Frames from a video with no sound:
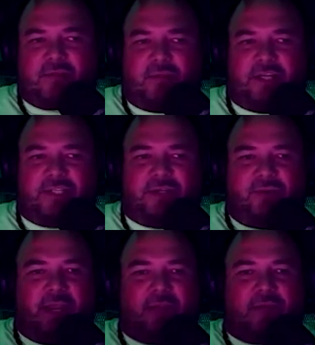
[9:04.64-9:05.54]
raised, you
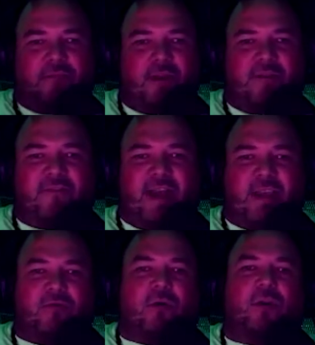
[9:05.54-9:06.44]
either bring
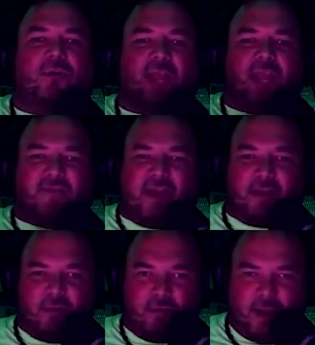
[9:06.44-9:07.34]
value or you take
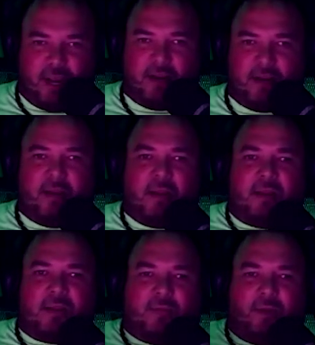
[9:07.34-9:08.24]
value away.
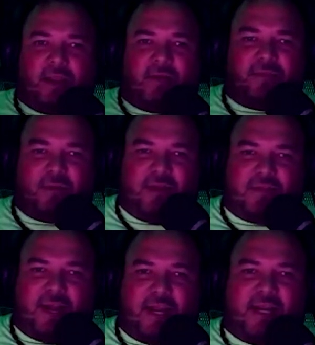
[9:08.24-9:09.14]
The way of
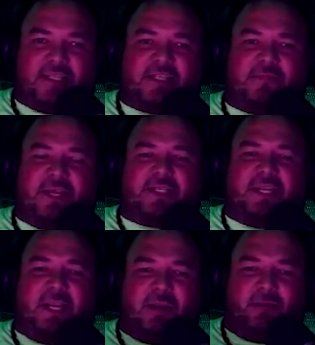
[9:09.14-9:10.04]
the islands is
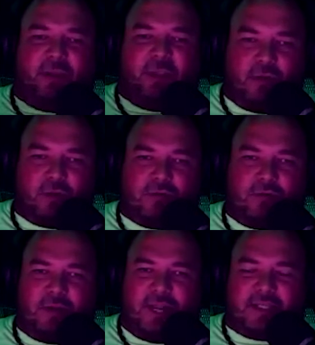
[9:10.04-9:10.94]
basically when you go to a
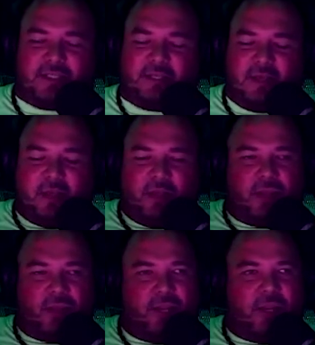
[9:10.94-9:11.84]
place,
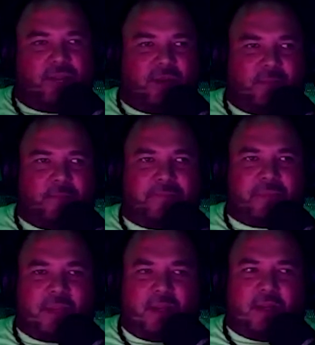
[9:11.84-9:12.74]
you either
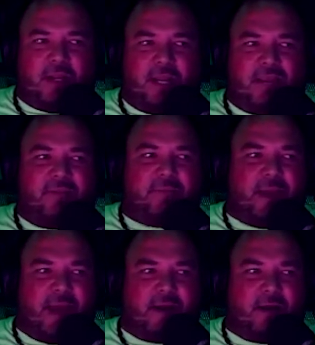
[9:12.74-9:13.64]
leave it
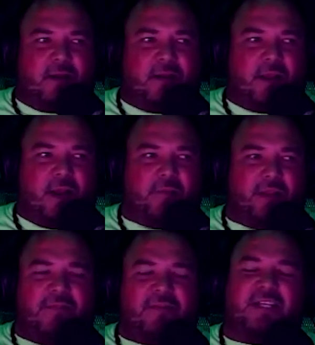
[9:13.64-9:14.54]
better,
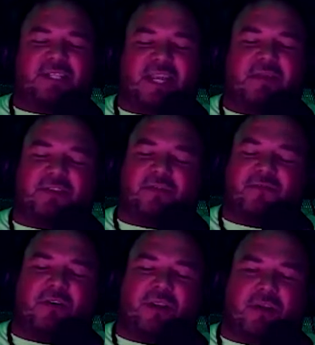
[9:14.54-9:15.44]
you leave it the same as you
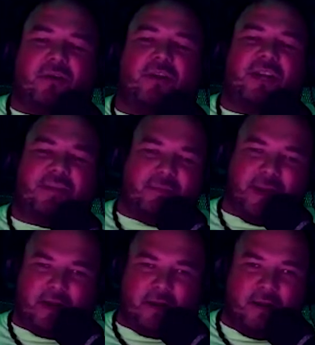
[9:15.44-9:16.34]
found it, or you leave it
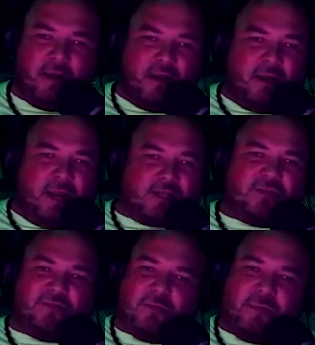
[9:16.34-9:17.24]
better. And
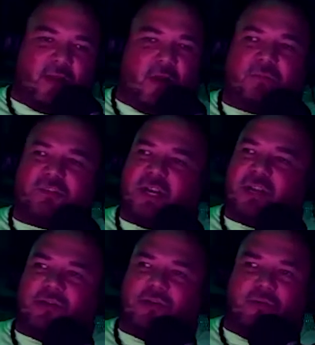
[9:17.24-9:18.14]
so for me, all I'm trying to
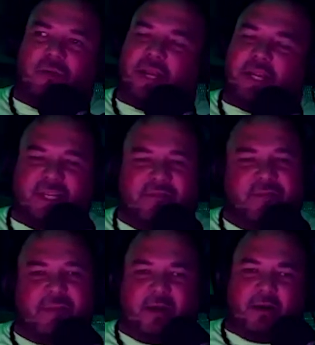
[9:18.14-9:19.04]
do is leave
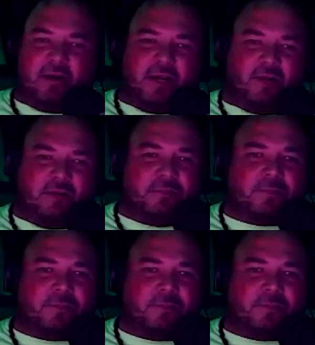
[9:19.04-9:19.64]
it better, you know?